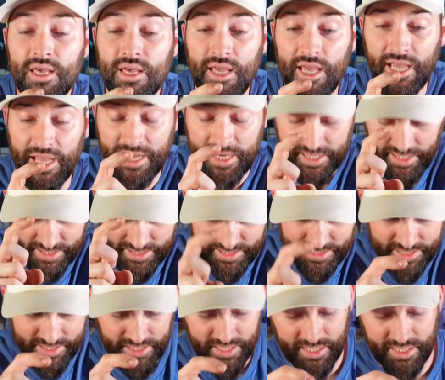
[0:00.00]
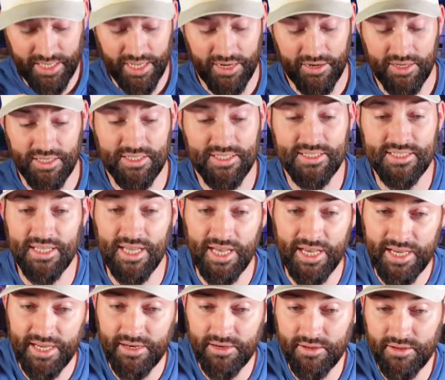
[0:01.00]
and it's sitting down
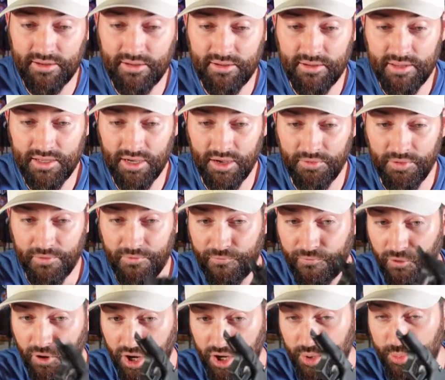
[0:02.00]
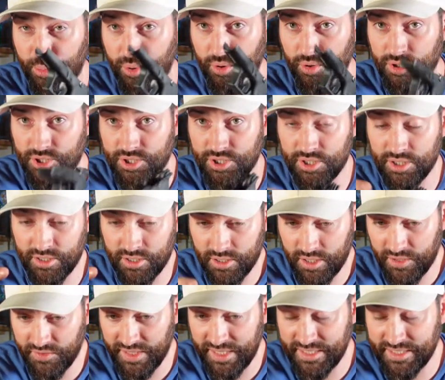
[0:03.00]
inside on the front portion,
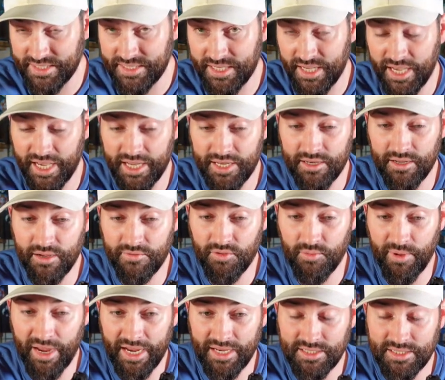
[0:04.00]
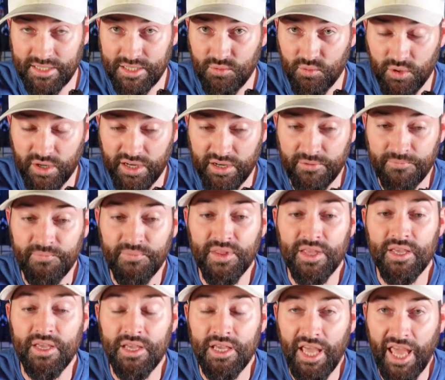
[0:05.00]
on the inside of the magazine well,
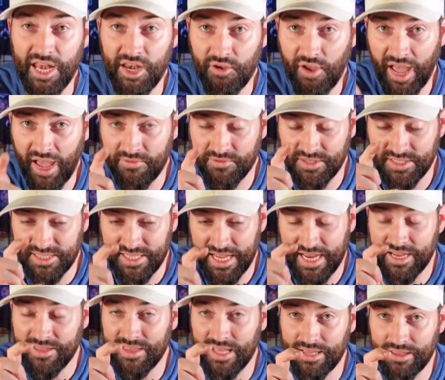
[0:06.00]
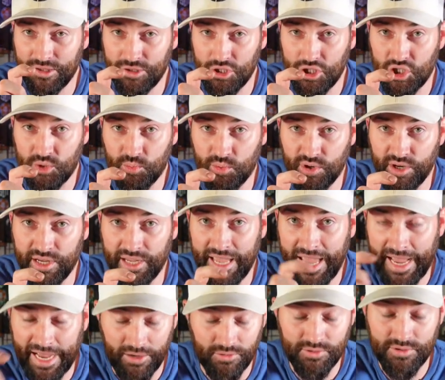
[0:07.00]
and you have to take that little spring
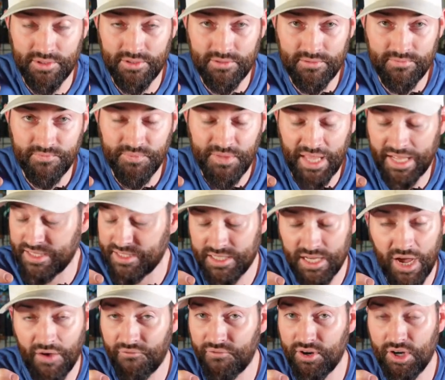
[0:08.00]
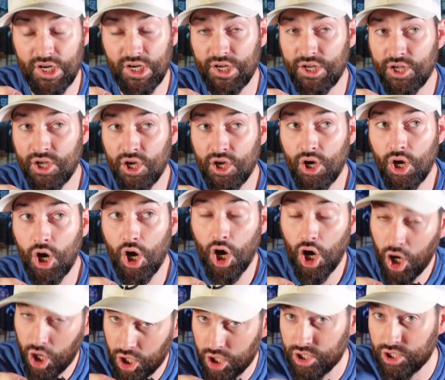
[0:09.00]
out. It's not very
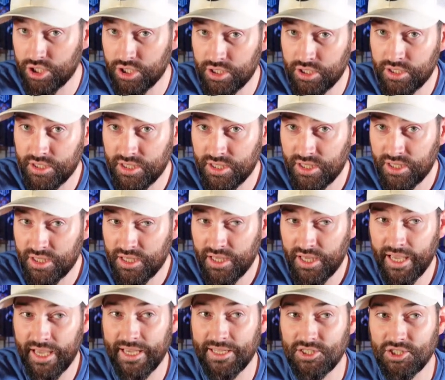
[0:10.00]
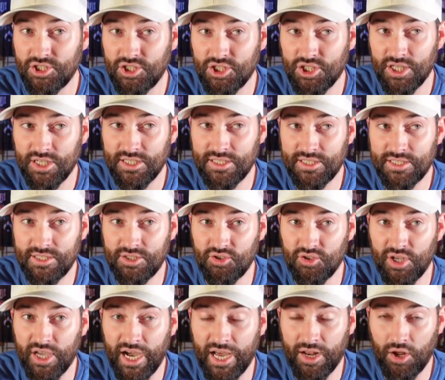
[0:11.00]
hard, it's just you
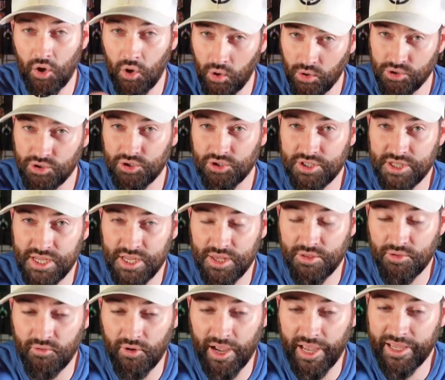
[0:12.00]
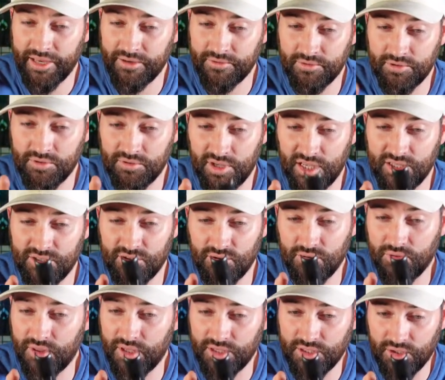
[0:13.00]
gotta hold your teeth right and do
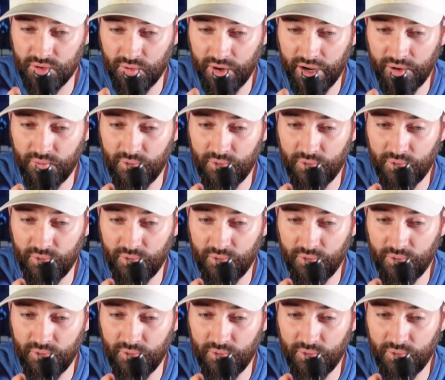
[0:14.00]
things the right